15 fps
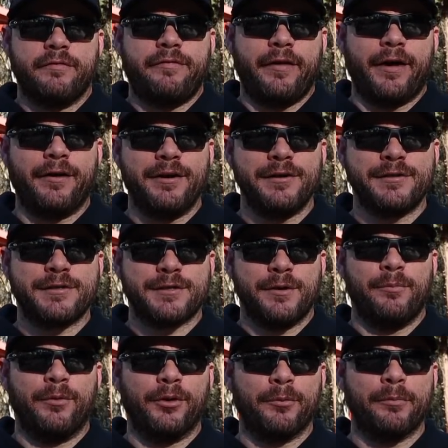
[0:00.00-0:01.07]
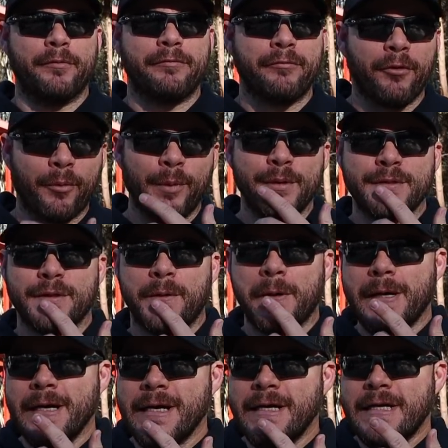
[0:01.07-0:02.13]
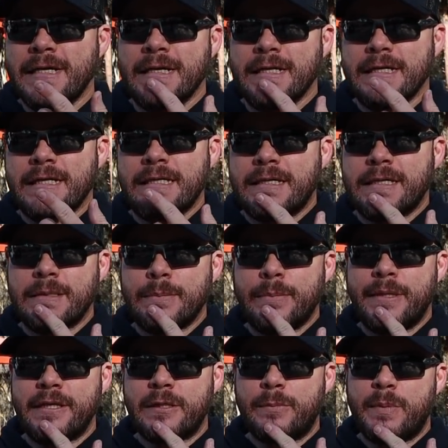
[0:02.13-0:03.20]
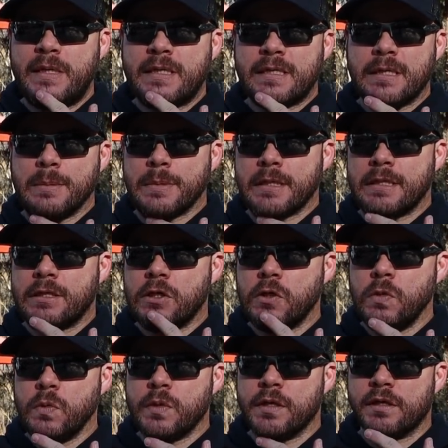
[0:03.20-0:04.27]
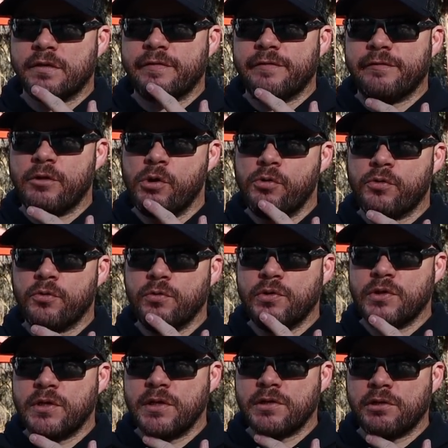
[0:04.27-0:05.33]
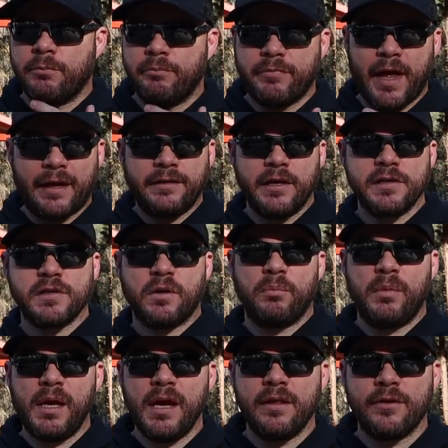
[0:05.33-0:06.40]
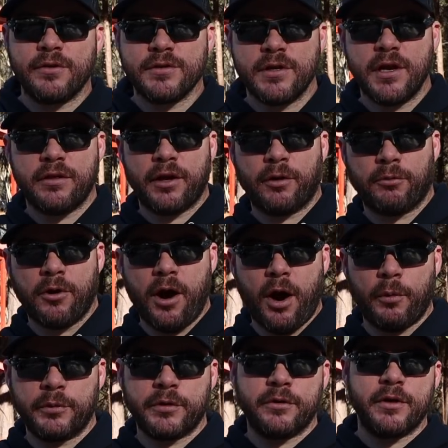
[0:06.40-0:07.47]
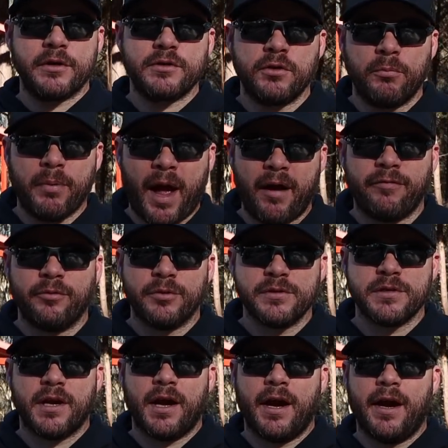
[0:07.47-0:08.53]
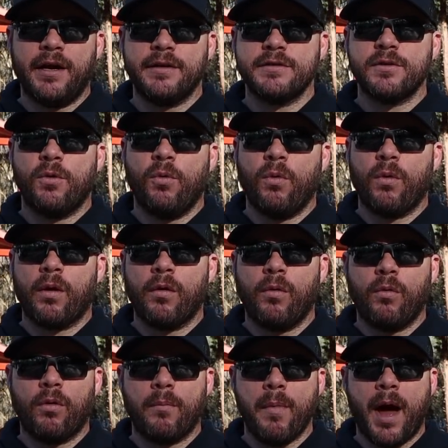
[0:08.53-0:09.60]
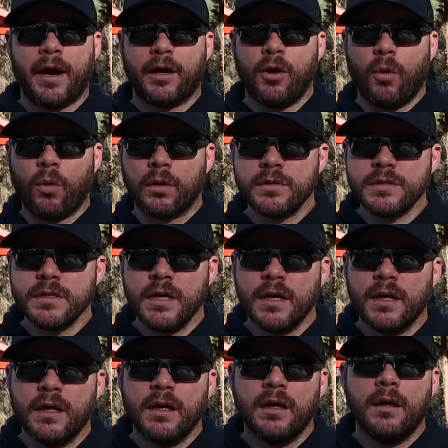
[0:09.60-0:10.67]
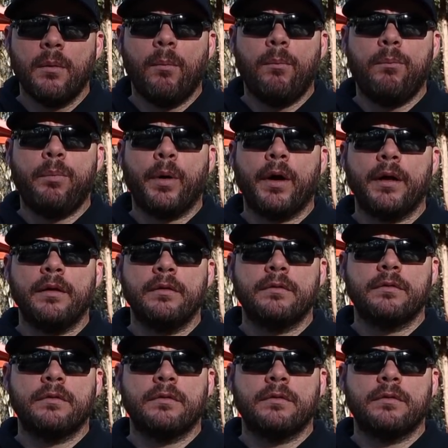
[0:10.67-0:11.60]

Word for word: very similar performance. So there must be something to this flow-through system. That doesn't mean there's anything wrong with traditional baffle designs or, or monocores, but